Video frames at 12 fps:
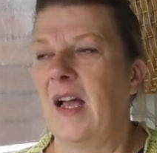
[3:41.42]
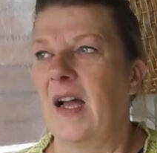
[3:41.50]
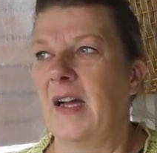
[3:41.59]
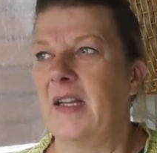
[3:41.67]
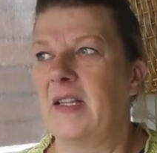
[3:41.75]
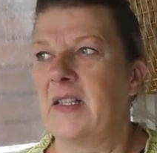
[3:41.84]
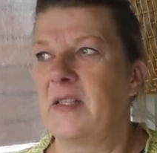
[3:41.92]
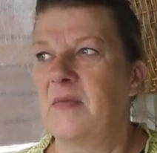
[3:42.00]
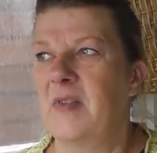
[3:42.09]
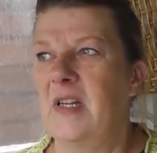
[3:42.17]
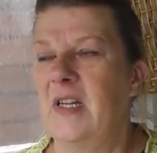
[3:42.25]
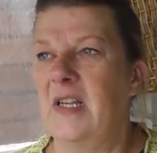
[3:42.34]
And it's
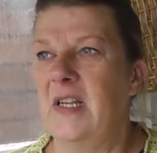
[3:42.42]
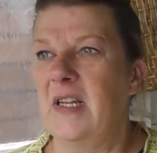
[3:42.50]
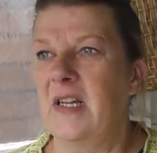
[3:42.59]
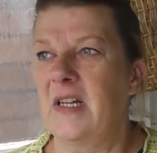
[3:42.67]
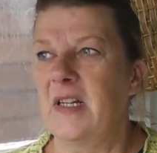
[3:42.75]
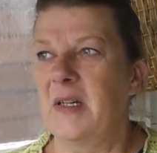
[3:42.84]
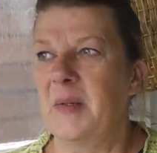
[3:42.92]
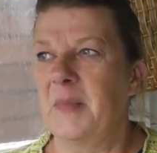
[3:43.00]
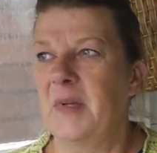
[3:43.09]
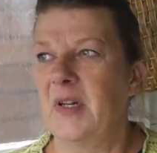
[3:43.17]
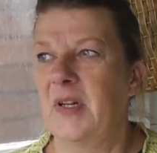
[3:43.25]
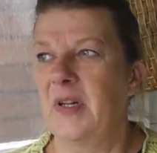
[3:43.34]
really,
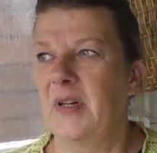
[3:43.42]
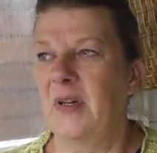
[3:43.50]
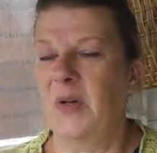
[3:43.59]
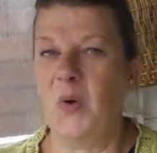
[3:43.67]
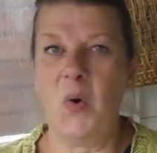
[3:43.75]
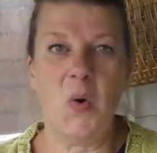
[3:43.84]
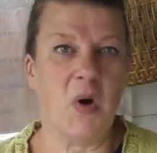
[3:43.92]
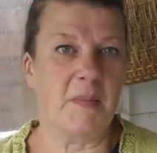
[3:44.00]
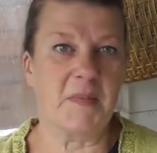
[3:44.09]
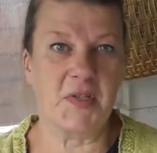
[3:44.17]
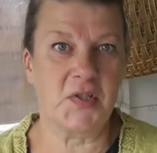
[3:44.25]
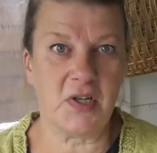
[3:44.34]
I'm
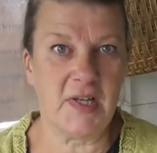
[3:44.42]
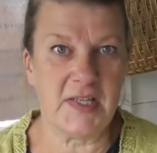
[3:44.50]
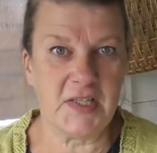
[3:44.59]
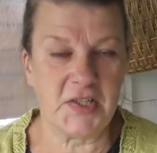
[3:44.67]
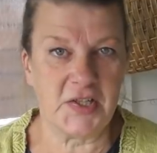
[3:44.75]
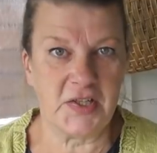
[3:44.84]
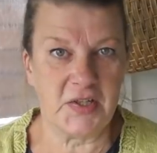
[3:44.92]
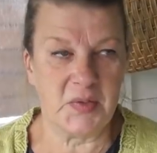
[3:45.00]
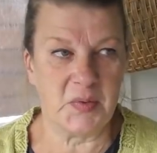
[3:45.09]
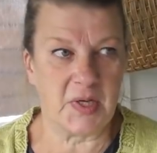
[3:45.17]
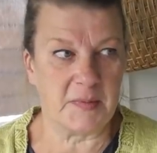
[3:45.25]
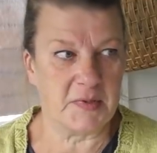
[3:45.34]
struggling
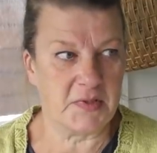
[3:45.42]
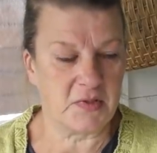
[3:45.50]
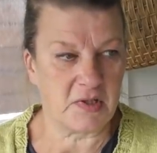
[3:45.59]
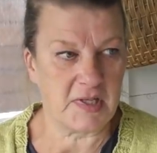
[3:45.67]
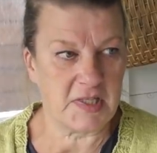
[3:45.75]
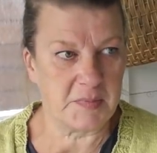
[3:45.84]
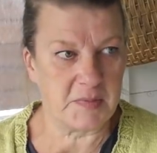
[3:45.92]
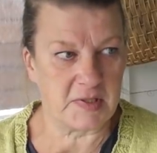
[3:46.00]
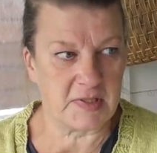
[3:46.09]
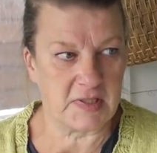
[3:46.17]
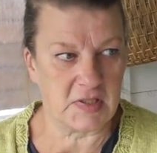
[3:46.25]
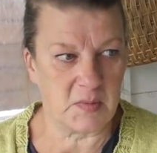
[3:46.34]
to put
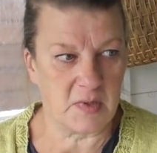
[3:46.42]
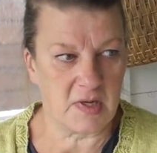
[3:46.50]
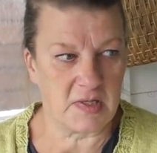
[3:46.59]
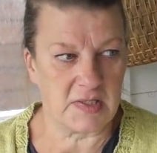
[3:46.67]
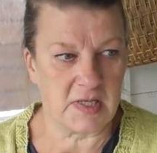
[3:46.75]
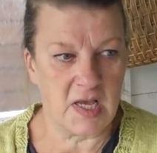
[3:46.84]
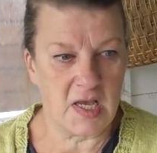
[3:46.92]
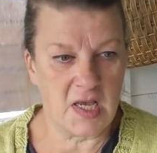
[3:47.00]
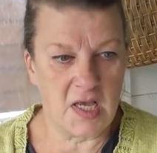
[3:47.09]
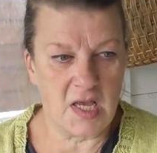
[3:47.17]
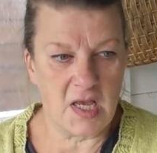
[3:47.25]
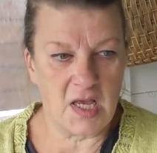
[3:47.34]
this into words.
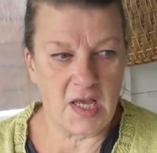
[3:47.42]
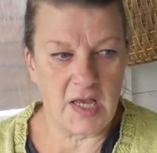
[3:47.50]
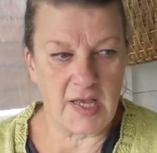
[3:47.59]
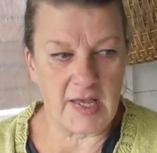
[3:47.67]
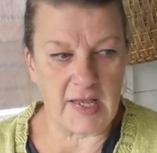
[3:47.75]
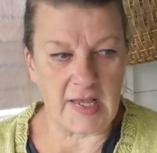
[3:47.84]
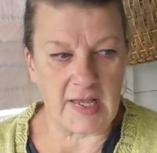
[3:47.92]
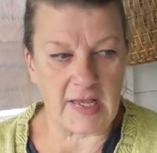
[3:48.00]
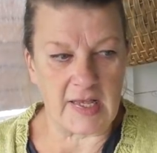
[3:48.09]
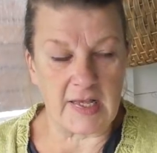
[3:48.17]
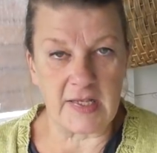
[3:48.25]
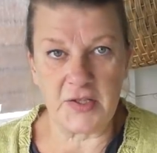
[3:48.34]

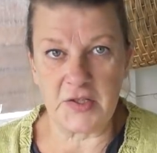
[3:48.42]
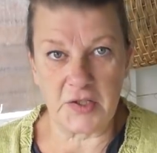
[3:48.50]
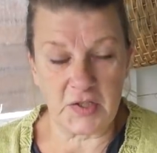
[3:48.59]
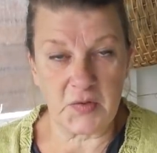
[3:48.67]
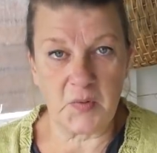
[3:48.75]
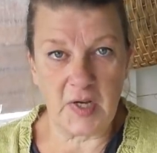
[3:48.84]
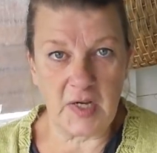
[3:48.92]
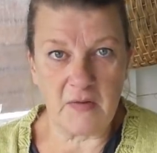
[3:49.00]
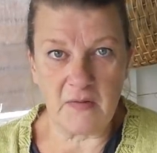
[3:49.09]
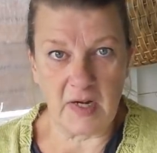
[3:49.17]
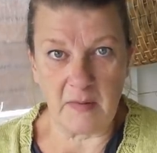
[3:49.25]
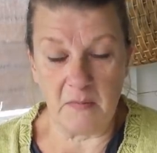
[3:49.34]
It's just
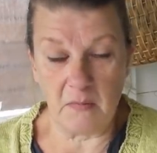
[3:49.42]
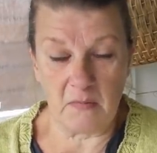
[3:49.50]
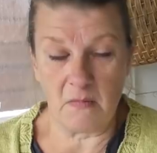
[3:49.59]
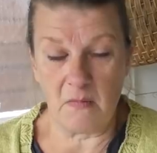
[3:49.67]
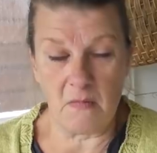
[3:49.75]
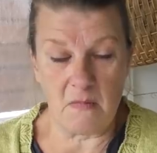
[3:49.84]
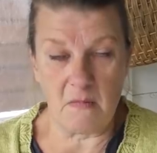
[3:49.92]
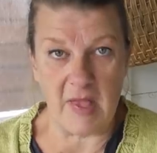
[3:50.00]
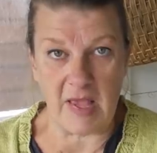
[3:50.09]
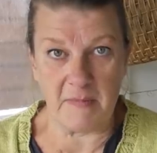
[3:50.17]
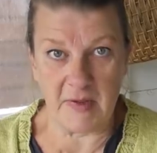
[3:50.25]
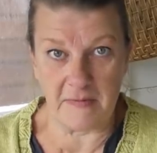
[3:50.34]
really, really
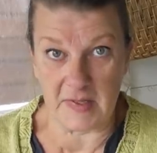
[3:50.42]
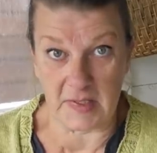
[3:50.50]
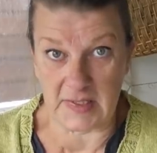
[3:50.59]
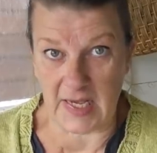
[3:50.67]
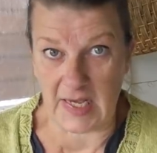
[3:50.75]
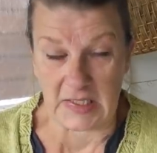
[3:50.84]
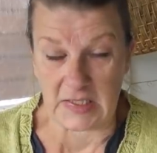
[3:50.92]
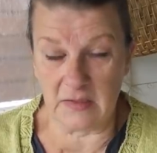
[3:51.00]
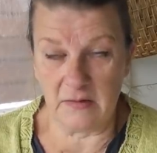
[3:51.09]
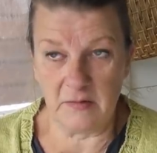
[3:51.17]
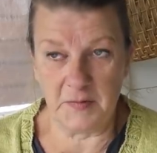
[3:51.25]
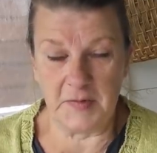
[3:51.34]
made me feel sad.
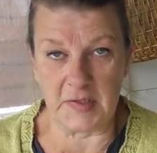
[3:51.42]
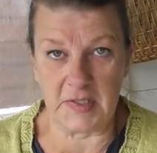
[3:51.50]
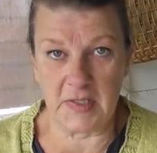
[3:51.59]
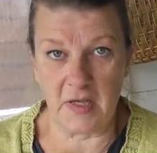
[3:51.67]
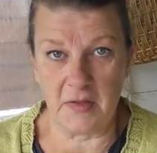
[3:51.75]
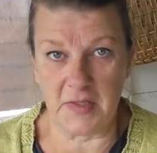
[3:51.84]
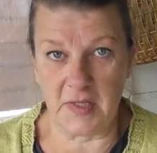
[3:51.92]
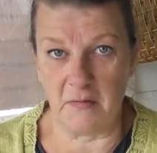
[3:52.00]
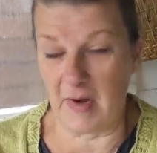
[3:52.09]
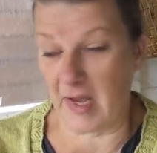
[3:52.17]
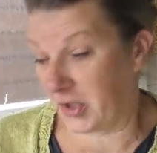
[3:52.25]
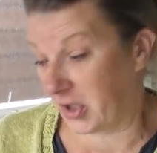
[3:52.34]
I feel so, so
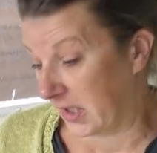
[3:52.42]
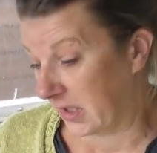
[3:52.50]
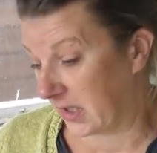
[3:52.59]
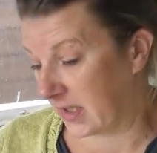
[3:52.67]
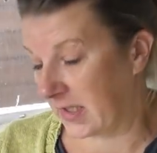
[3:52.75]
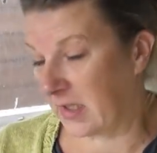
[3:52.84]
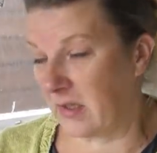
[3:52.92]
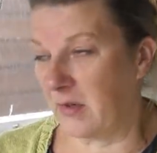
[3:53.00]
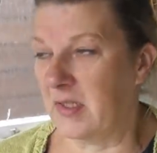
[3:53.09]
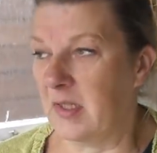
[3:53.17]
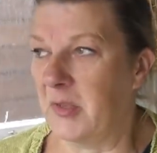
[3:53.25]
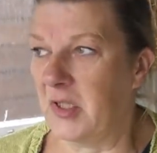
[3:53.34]
wretched to see
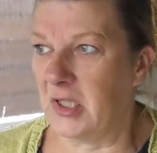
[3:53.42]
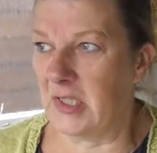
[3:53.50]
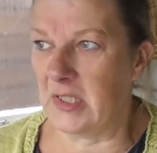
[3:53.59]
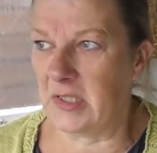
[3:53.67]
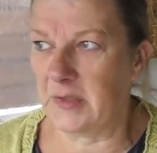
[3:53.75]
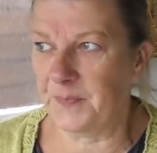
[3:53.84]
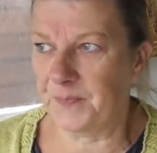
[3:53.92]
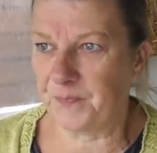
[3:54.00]
those images.